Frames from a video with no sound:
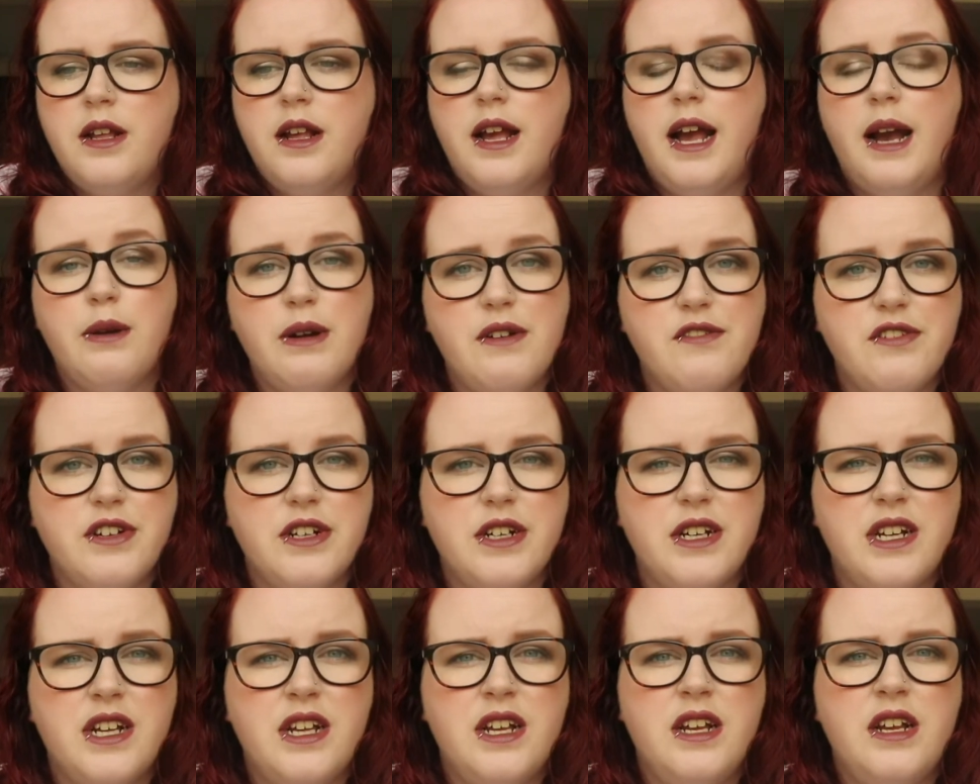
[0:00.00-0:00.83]

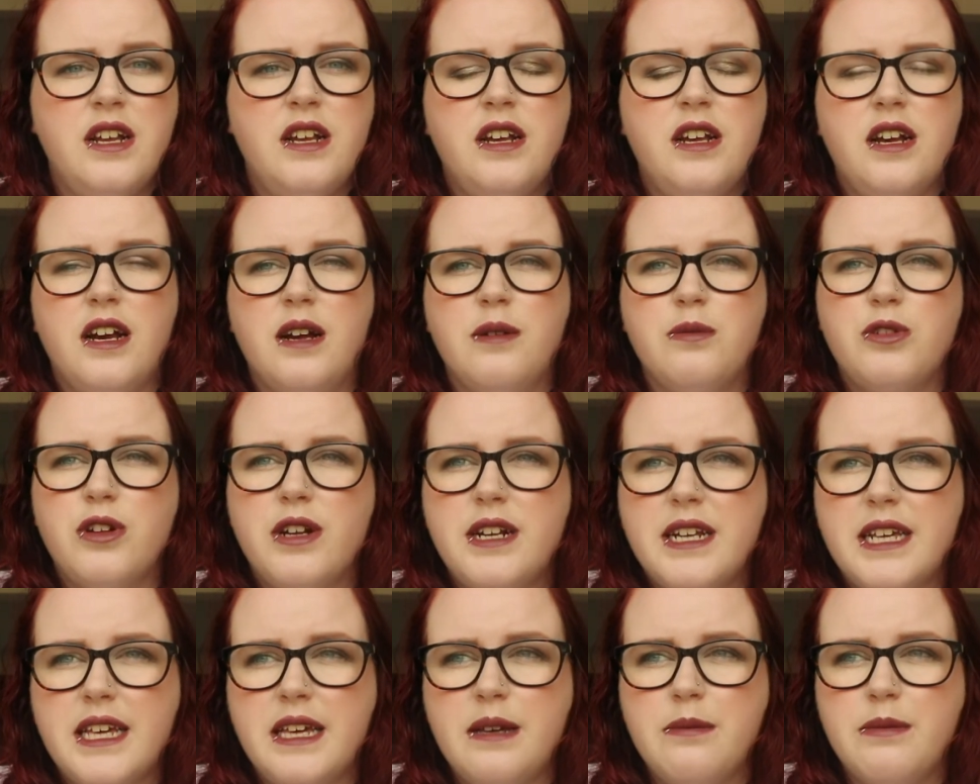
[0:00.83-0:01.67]
However, I'm
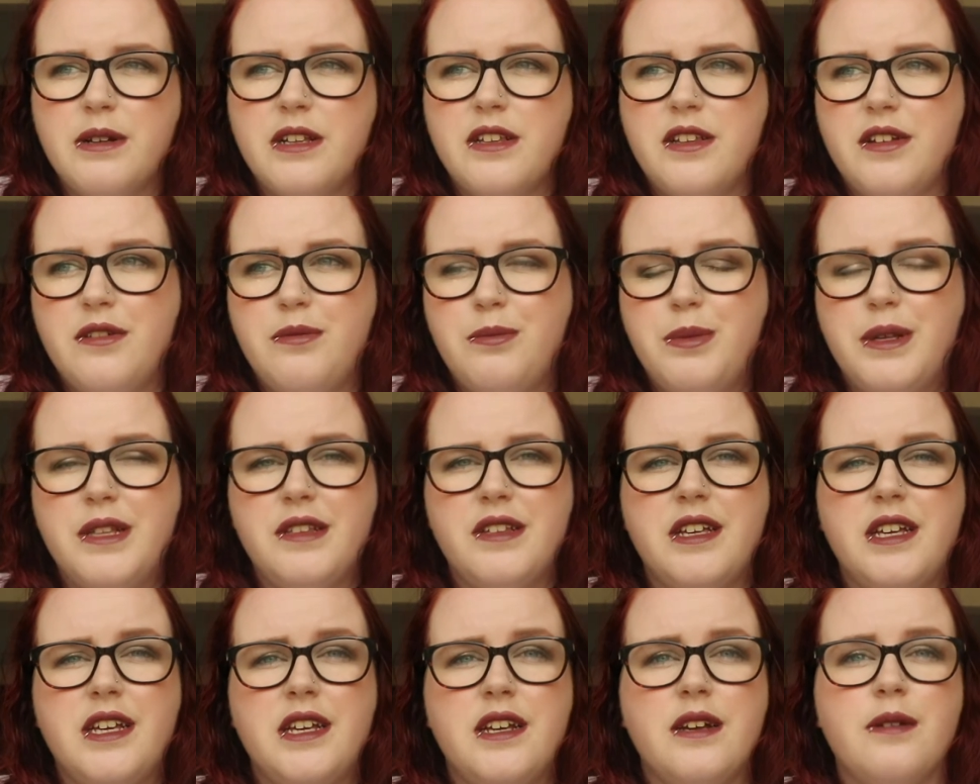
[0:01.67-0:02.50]
trying to keep myself
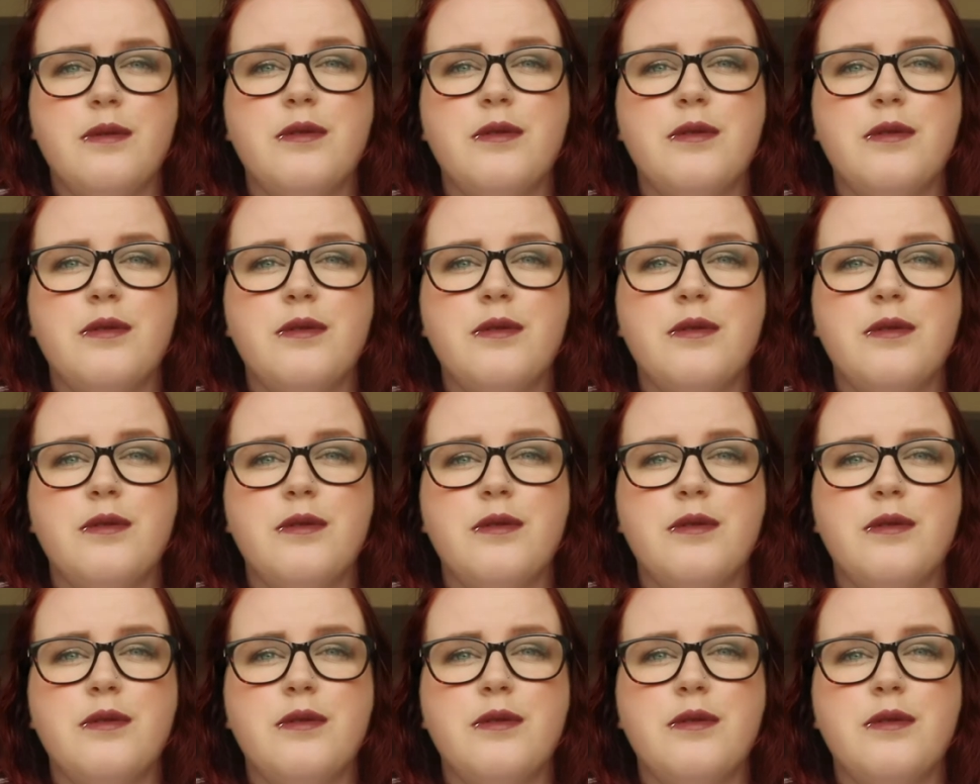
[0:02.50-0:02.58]
busy.